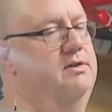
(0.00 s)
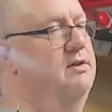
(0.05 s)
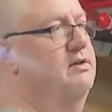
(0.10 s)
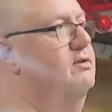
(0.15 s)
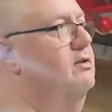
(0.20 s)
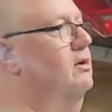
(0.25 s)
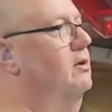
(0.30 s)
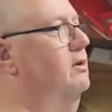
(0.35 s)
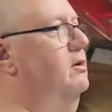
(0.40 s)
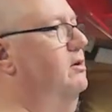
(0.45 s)
It's
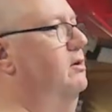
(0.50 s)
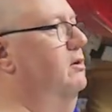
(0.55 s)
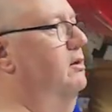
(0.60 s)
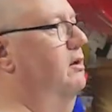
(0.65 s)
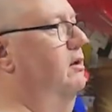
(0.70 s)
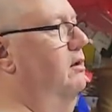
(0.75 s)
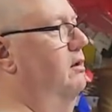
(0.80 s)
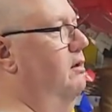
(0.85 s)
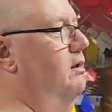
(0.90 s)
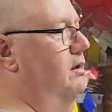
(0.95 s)
just a
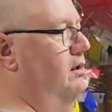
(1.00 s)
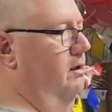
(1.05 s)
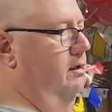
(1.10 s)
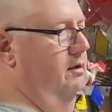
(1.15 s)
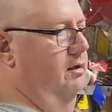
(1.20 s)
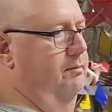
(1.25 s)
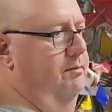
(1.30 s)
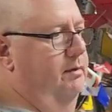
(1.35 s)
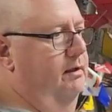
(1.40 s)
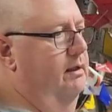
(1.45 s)
good looking
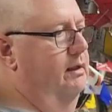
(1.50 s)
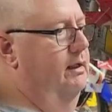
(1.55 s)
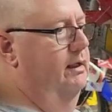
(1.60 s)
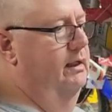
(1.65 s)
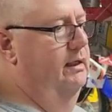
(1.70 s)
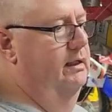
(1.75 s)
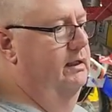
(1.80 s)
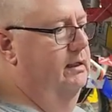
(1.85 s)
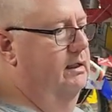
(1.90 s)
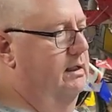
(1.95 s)
little
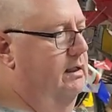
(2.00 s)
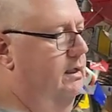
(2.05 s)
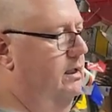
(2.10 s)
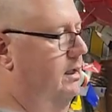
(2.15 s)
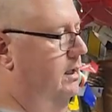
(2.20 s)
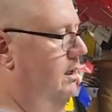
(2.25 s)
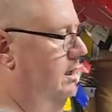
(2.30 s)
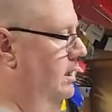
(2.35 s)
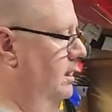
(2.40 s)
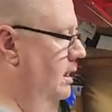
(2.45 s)
plane.
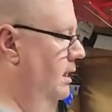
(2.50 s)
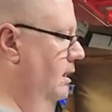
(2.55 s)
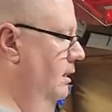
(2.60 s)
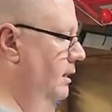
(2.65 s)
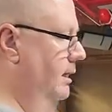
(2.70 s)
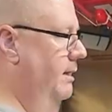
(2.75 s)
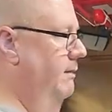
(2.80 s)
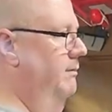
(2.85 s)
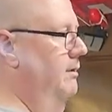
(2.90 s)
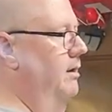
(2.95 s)
Uh,
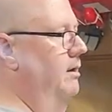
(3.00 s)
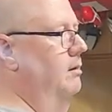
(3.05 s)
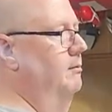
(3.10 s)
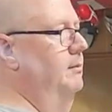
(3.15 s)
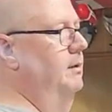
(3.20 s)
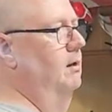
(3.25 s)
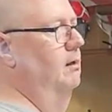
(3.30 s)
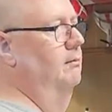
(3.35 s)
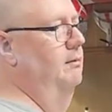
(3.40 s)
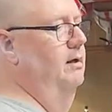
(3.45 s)
eleven hundred
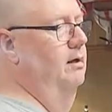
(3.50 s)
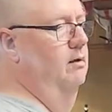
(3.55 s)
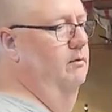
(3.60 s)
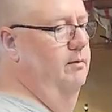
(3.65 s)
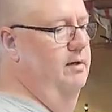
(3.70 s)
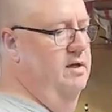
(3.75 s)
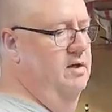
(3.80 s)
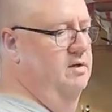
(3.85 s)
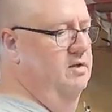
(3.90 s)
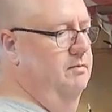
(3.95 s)
millimeter
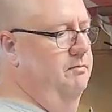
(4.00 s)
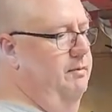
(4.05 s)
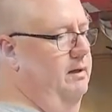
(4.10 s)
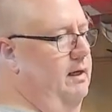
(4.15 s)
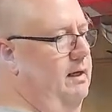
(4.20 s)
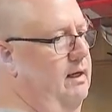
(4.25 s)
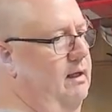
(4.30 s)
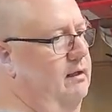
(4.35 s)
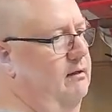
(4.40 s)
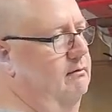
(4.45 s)

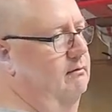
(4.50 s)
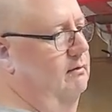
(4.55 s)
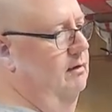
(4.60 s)
wingspan.